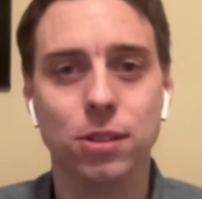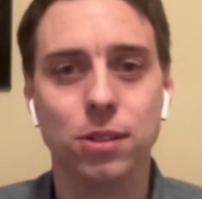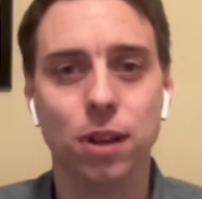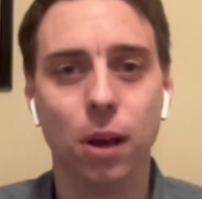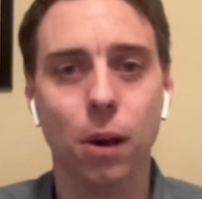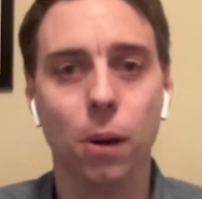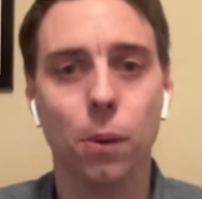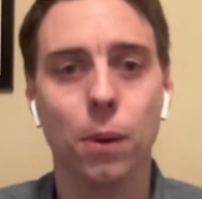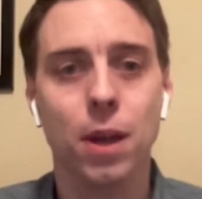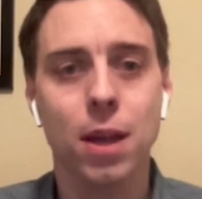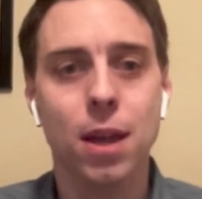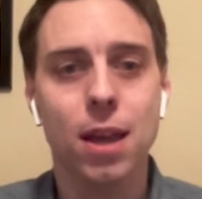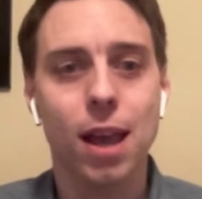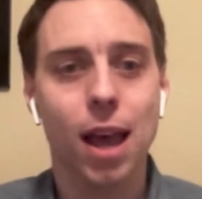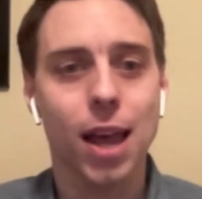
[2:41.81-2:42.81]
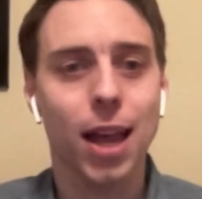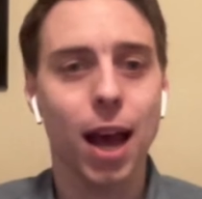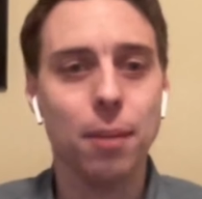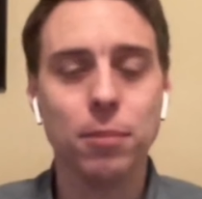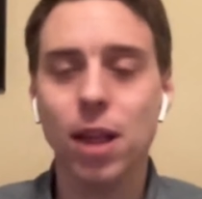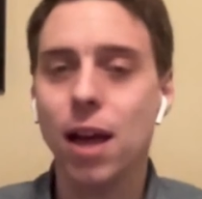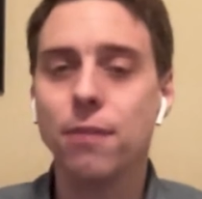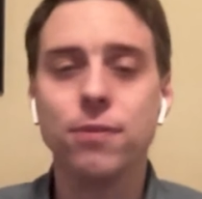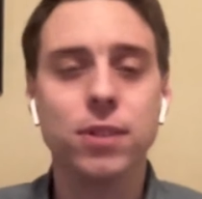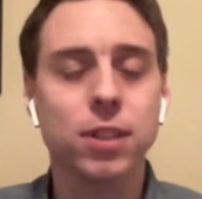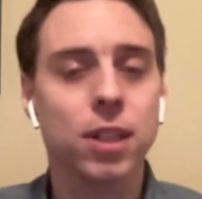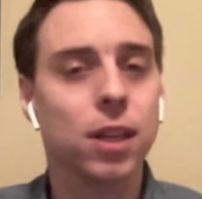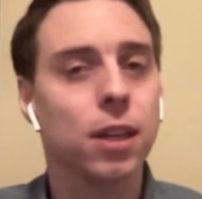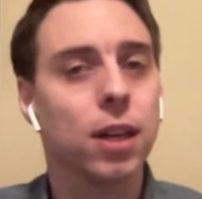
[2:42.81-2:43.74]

So I'm left